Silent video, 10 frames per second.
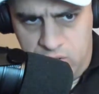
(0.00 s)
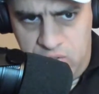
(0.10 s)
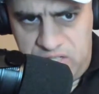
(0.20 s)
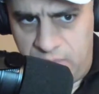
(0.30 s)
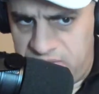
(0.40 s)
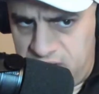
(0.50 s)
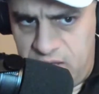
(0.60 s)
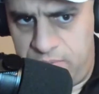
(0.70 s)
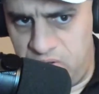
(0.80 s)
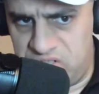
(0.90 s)
2 steps
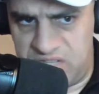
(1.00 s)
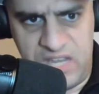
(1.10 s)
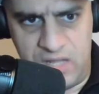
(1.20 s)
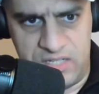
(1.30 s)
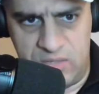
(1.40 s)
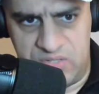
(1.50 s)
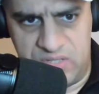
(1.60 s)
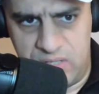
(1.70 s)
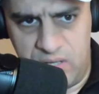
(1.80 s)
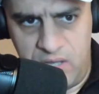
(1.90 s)
in, he blows his Achilles. He
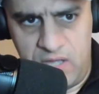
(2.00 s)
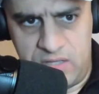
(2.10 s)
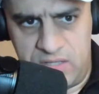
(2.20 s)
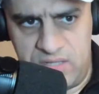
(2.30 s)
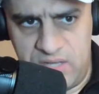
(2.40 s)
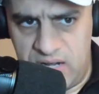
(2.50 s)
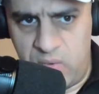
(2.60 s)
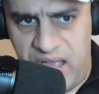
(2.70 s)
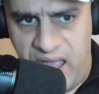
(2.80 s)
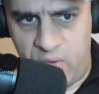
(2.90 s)
was done
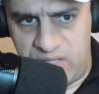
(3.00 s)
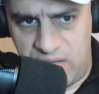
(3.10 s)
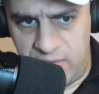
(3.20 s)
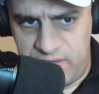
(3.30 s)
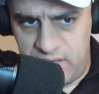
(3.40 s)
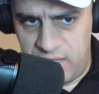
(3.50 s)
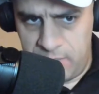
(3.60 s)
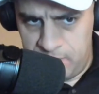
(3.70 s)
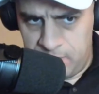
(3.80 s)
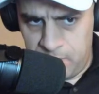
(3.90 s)
and went out
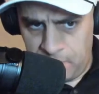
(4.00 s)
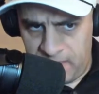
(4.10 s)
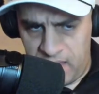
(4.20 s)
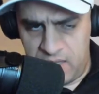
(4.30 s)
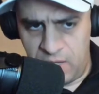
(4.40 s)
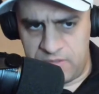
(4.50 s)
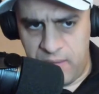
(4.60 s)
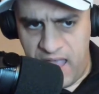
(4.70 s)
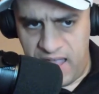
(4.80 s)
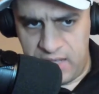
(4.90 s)
indefinitely. He
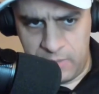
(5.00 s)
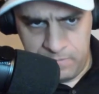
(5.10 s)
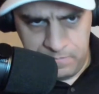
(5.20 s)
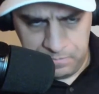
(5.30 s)
comes back.